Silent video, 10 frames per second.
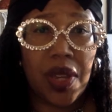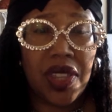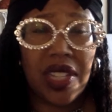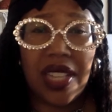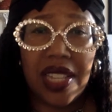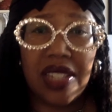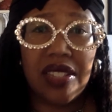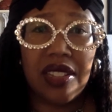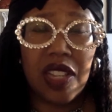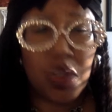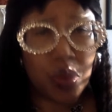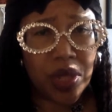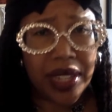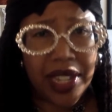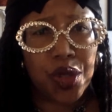think that's
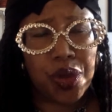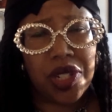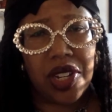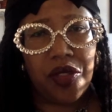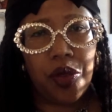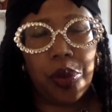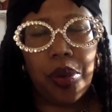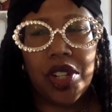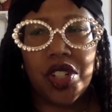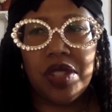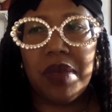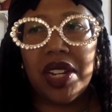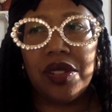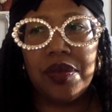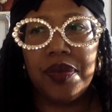really interesting for a precious
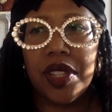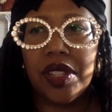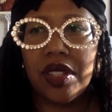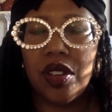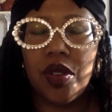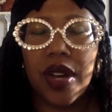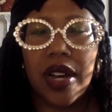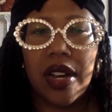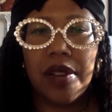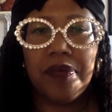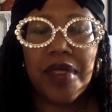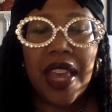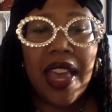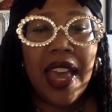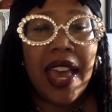metal. So
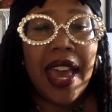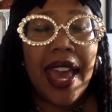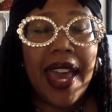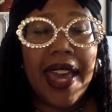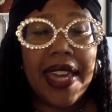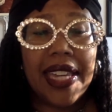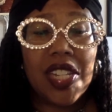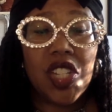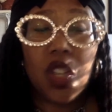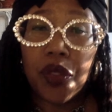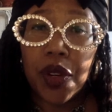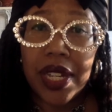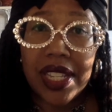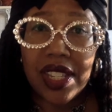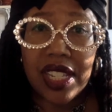and silver
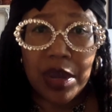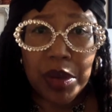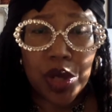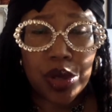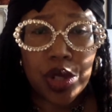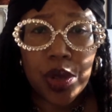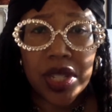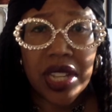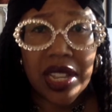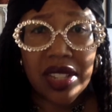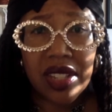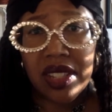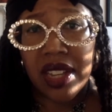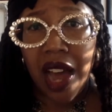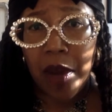is similar to its cousins,
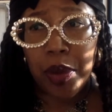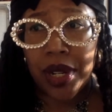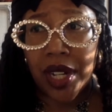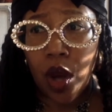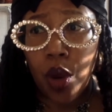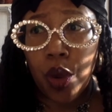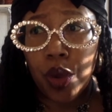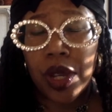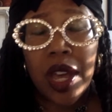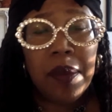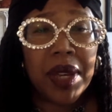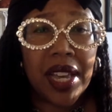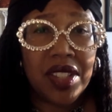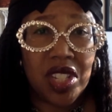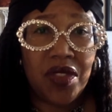copper and gold,
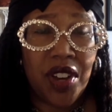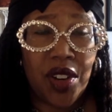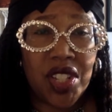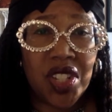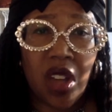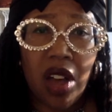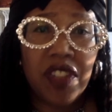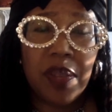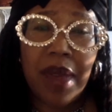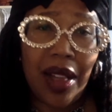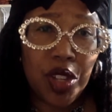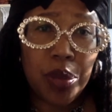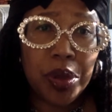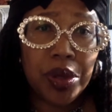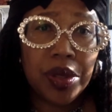because it's very soft and
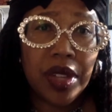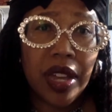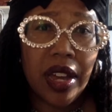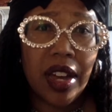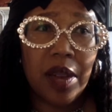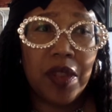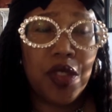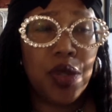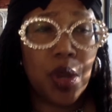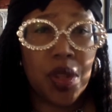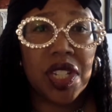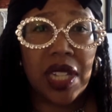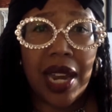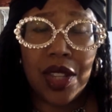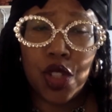malleable. If you notice, a
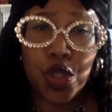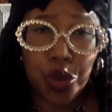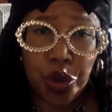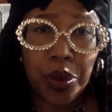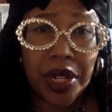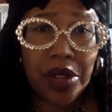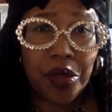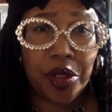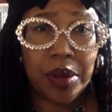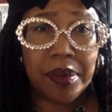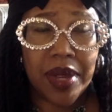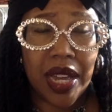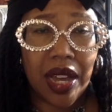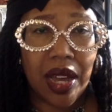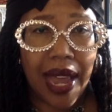lot of the jewelry from
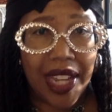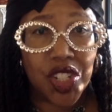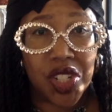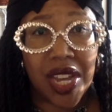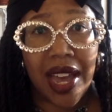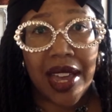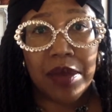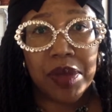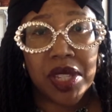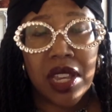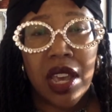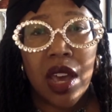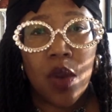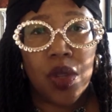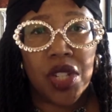ancient times
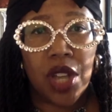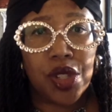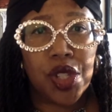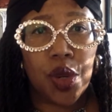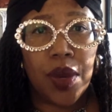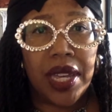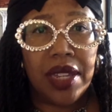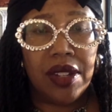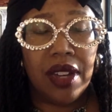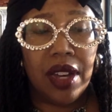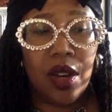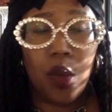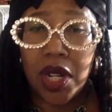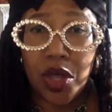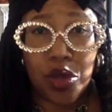was also in
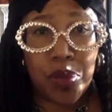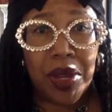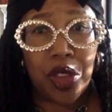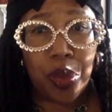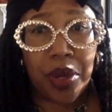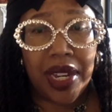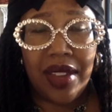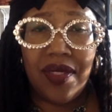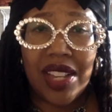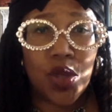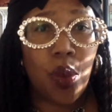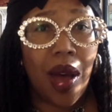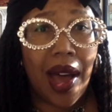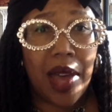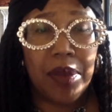one of those big three, and that's
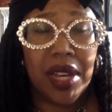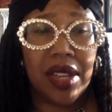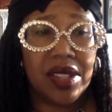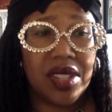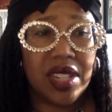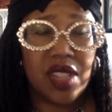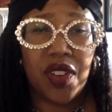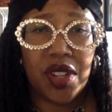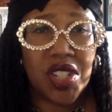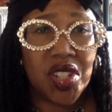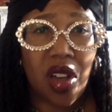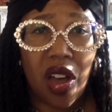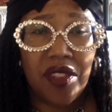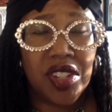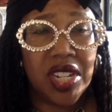why, because it's very
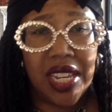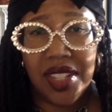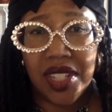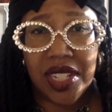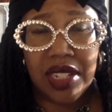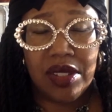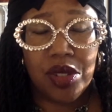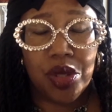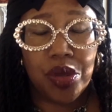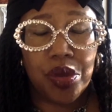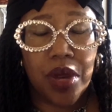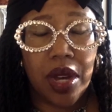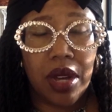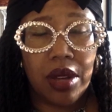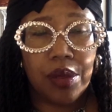soft and easy to
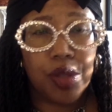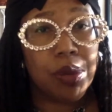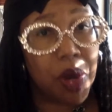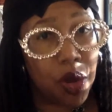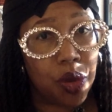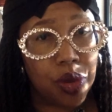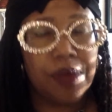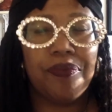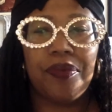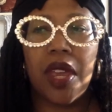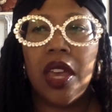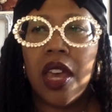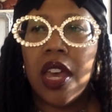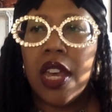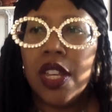mold.
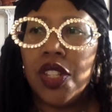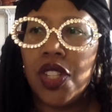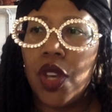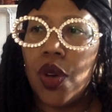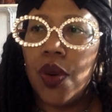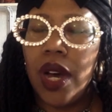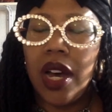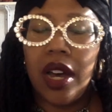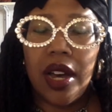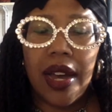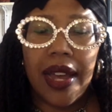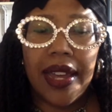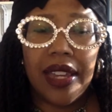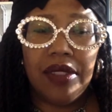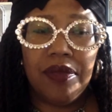So,
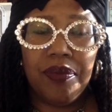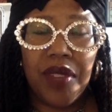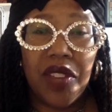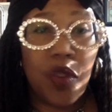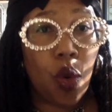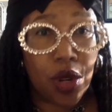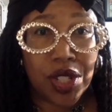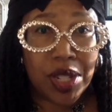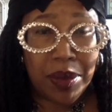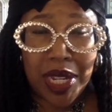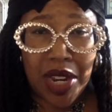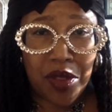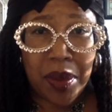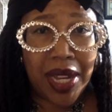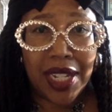and of course, I mean,
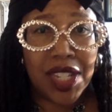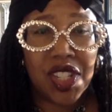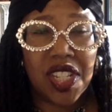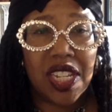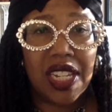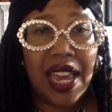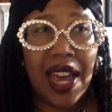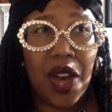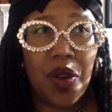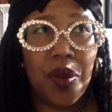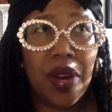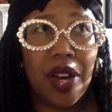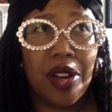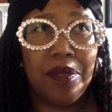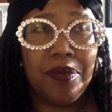everybody has seen
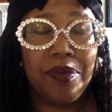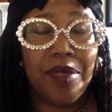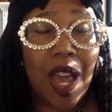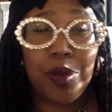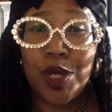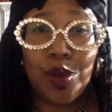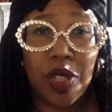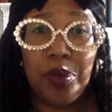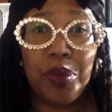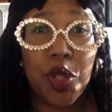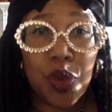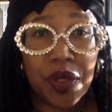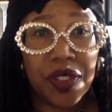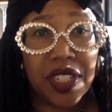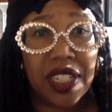how absolutely
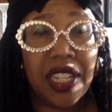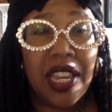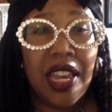beautifully